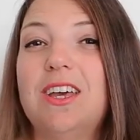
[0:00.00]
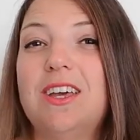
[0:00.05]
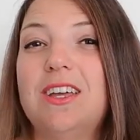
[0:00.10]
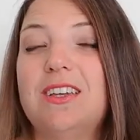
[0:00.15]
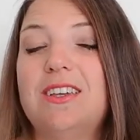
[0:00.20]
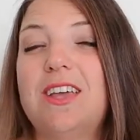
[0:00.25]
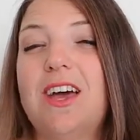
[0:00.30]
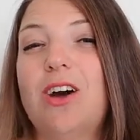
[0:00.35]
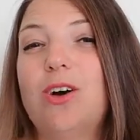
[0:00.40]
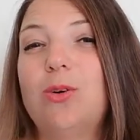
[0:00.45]

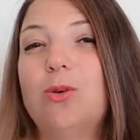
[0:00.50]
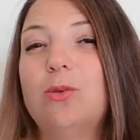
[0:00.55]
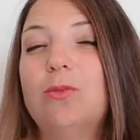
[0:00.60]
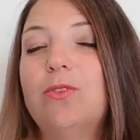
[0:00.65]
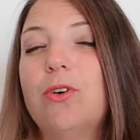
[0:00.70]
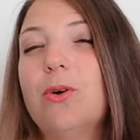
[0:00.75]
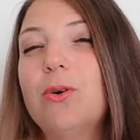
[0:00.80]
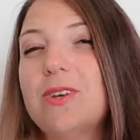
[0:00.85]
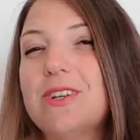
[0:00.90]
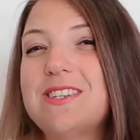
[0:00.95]
Now,
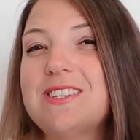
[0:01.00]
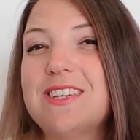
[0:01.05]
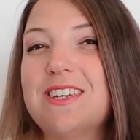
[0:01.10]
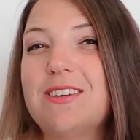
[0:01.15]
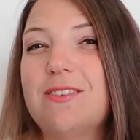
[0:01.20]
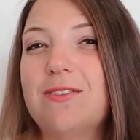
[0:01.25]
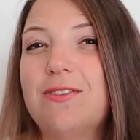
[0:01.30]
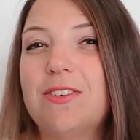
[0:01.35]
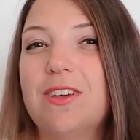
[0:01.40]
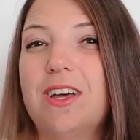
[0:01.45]

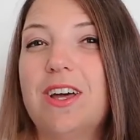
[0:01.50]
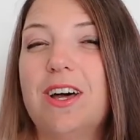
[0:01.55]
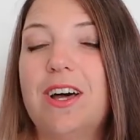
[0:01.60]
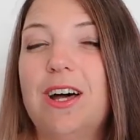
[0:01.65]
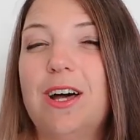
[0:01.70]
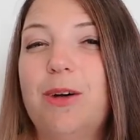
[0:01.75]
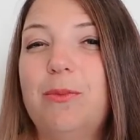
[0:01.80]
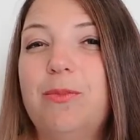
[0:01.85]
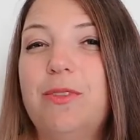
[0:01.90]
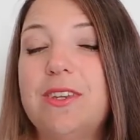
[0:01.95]
vocative,
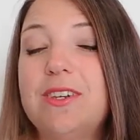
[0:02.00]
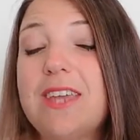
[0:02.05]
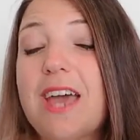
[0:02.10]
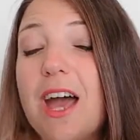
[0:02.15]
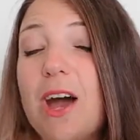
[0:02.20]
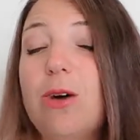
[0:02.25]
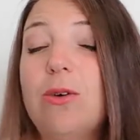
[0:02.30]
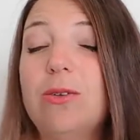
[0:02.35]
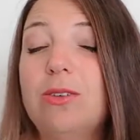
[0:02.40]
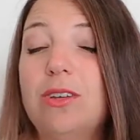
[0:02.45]
the
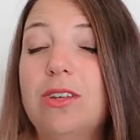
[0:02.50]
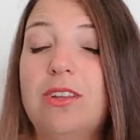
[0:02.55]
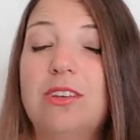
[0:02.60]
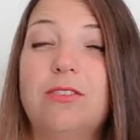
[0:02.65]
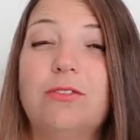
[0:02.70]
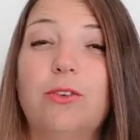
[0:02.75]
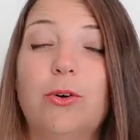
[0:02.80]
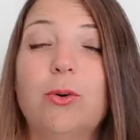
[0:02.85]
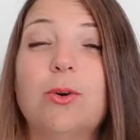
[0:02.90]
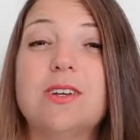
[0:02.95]
noun in
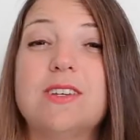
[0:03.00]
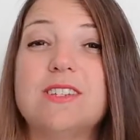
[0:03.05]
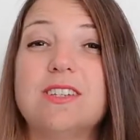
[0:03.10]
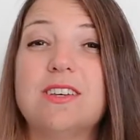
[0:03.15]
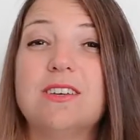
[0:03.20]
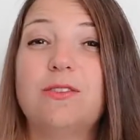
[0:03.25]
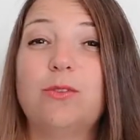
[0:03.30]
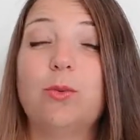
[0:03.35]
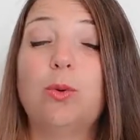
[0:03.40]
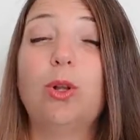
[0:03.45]

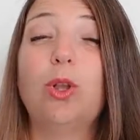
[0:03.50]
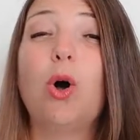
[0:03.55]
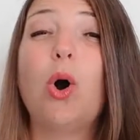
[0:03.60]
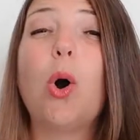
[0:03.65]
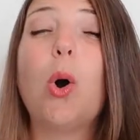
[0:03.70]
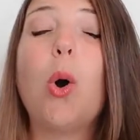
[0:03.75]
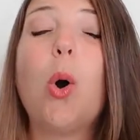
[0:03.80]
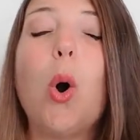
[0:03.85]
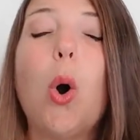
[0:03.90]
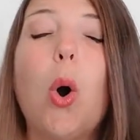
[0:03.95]
vocative will
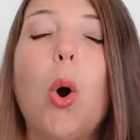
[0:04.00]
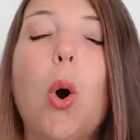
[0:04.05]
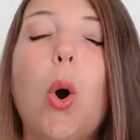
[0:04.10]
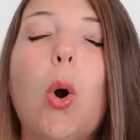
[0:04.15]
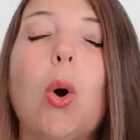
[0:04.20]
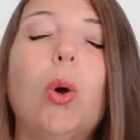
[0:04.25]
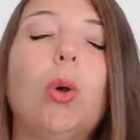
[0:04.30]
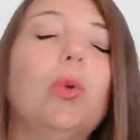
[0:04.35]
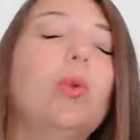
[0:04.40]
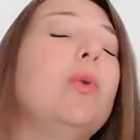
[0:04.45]

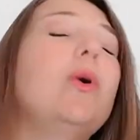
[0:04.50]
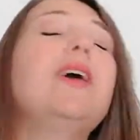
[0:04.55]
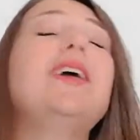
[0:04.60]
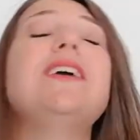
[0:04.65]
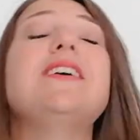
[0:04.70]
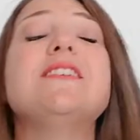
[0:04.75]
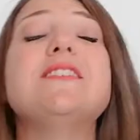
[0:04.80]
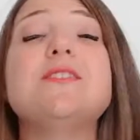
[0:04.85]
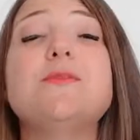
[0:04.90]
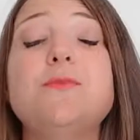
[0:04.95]

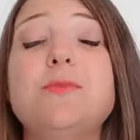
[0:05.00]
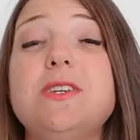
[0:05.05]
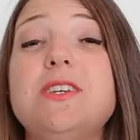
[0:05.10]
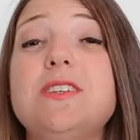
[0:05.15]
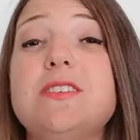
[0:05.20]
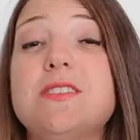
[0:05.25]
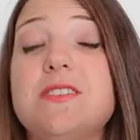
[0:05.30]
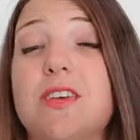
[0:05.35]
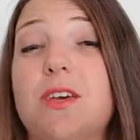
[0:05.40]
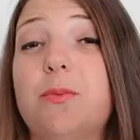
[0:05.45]
always be
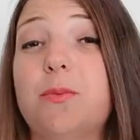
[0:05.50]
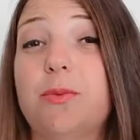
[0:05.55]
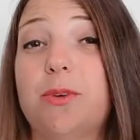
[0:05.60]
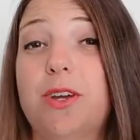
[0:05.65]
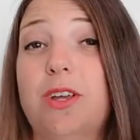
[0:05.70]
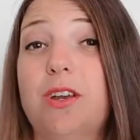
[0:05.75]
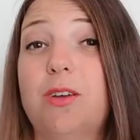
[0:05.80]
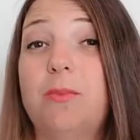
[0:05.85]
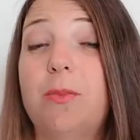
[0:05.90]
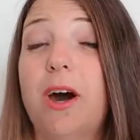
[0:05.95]

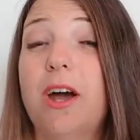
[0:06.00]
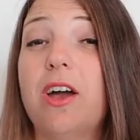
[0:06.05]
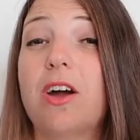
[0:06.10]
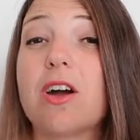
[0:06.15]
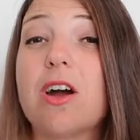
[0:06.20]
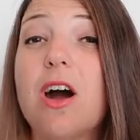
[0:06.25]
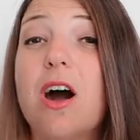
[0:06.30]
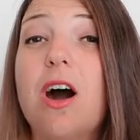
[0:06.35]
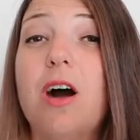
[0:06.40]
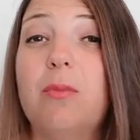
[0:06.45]
separated by a
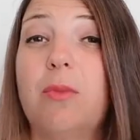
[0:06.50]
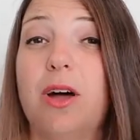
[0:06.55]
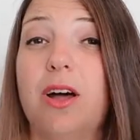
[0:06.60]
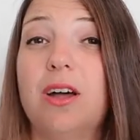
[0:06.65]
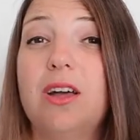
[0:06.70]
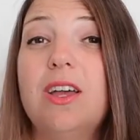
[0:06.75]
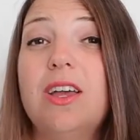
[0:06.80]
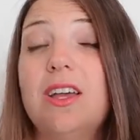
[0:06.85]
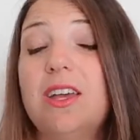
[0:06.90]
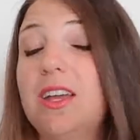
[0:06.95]
comma
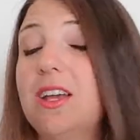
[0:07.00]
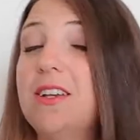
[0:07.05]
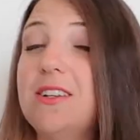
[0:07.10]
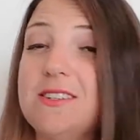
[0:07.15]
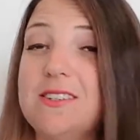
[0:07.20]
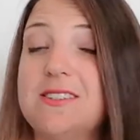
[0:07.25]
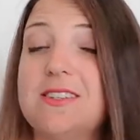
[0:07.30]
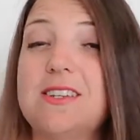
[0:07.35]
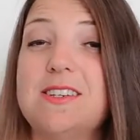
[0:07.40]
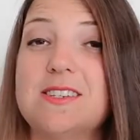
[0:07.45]
in a
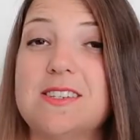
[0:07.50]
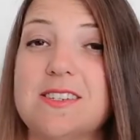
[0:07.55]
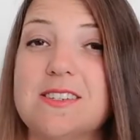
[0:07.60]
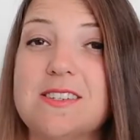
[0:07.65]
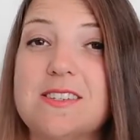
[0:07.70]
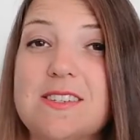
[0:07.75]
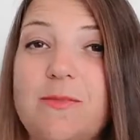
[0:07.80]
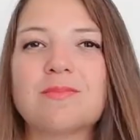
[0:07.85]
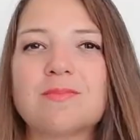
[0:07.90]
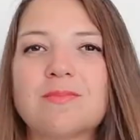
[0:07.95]

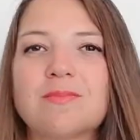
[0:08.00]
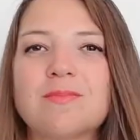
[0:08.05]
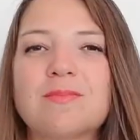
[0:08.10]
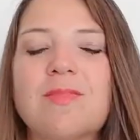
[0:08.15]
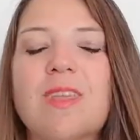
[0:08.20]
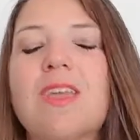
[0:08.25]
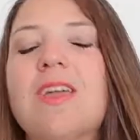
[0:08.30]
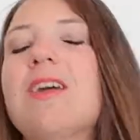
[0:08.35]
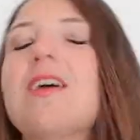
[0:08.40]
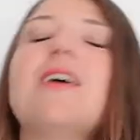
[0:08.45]
sentence.
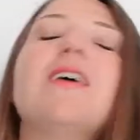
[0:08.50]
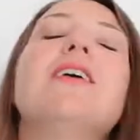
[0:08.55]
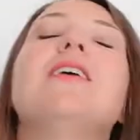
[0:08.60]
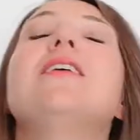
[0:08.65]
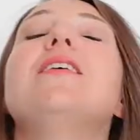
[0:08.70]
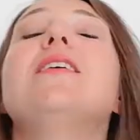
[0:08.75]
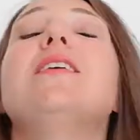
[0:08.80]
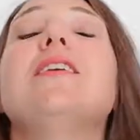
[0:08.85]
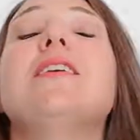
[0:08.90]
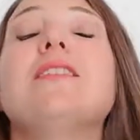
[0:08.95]

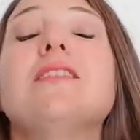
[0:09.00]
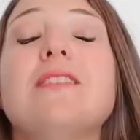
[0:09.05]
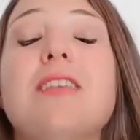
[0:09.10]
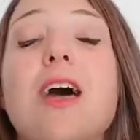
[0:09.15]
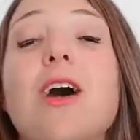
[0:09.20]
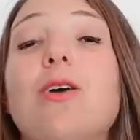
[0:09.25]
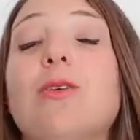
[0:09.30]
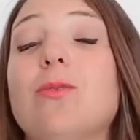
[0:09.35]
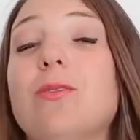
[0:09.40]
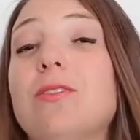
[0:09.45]

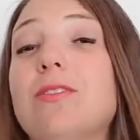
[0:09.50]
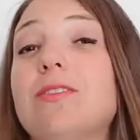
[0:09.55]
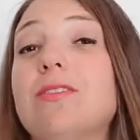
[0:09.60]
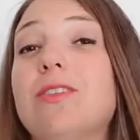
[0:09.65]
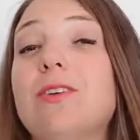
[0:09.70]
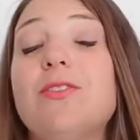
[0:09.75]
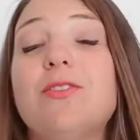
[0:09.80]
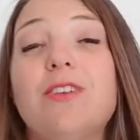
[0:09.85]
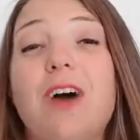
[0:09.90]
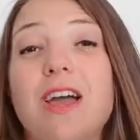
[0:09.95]
Now, the
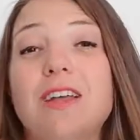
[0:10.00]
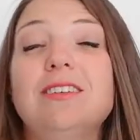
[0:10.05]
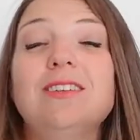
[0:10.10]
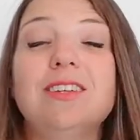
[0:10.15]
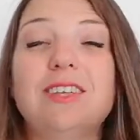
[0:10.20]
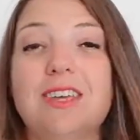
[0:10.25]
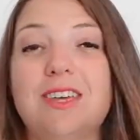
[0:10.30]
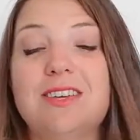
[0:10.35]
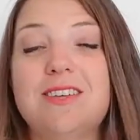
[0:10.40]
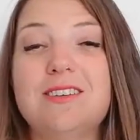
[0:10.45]
final
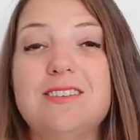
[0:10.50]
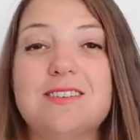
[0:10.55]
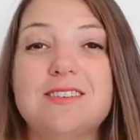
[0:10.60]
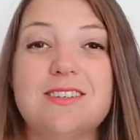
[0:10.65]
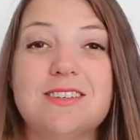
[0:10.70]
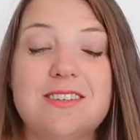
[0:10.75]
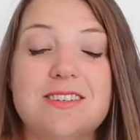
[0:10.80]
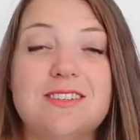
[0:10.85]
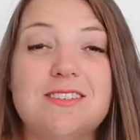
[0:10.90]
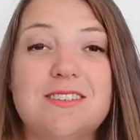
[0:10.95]
case
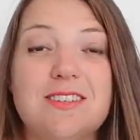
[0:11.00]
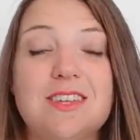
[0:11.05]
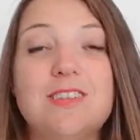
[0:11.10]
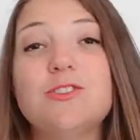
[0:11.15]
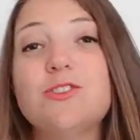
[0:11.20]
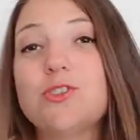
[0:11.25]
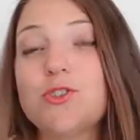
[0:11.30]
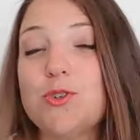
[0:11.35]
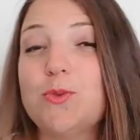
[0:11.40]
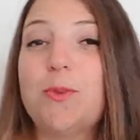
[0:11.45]
is
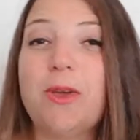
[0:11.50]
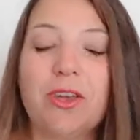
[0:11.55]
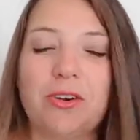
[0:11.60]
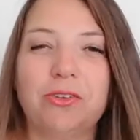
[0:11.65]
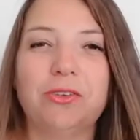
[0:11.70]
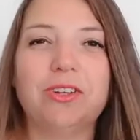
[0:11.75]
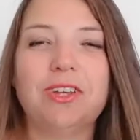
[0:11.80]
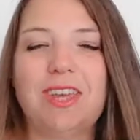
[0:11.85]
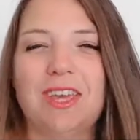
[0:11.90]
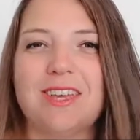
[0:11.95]
instrumental
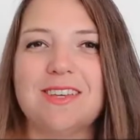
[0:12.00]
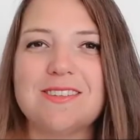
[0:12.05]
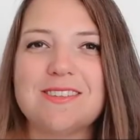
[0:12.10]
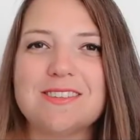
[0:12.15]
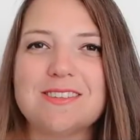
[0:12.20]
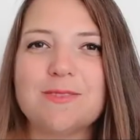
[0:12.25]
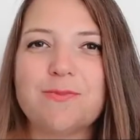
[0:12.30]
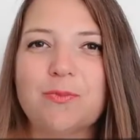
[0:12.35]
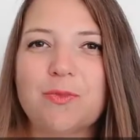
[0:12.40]
case.